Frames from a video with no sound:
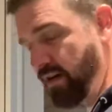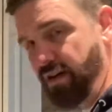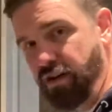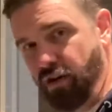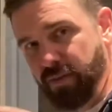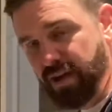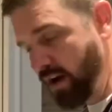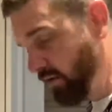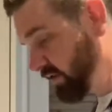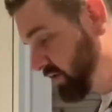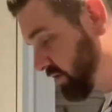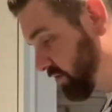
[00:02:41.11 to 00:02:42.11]
I've got the
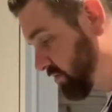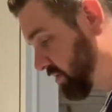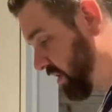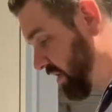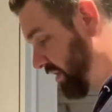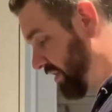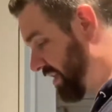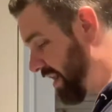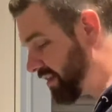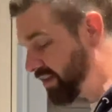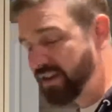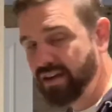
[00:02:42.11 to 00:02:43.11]
curry sauce. The
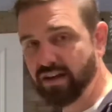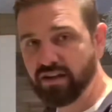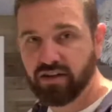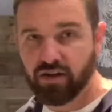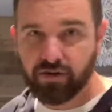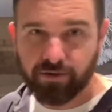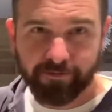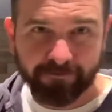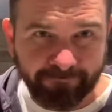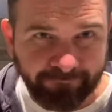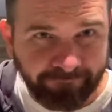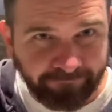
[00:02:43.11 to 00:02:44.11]
other thing I do
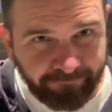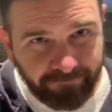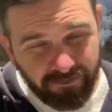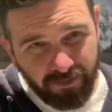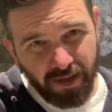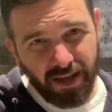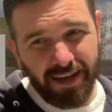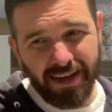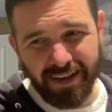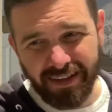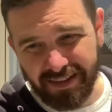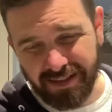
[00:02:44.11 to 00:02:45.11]

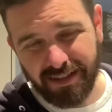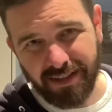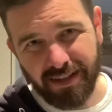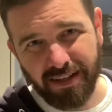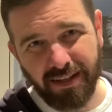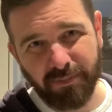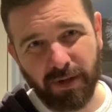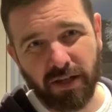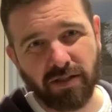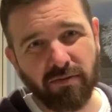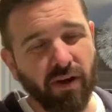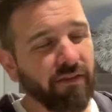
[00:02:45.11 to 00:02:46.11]
is,
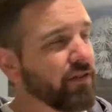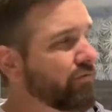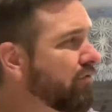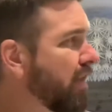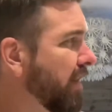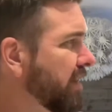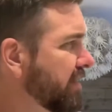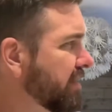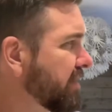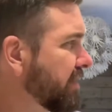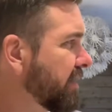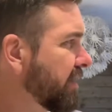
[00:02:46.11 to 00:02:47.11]
because I'm not having the
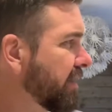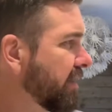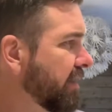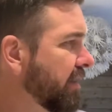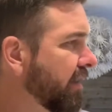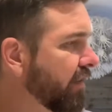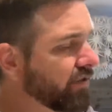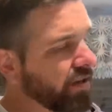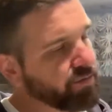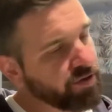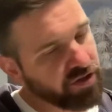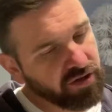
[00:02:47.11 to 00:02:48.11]
rice, I've
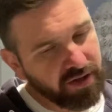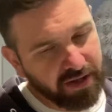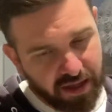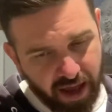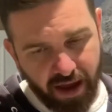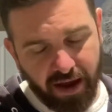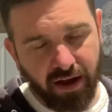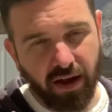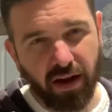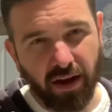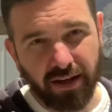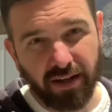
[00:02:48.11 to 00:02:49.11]
substituted that. I
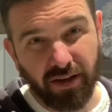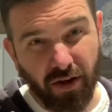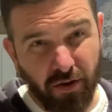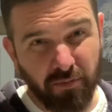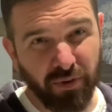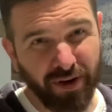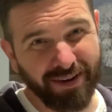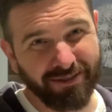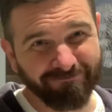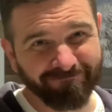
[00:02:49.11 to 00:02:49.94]
like a naan bread.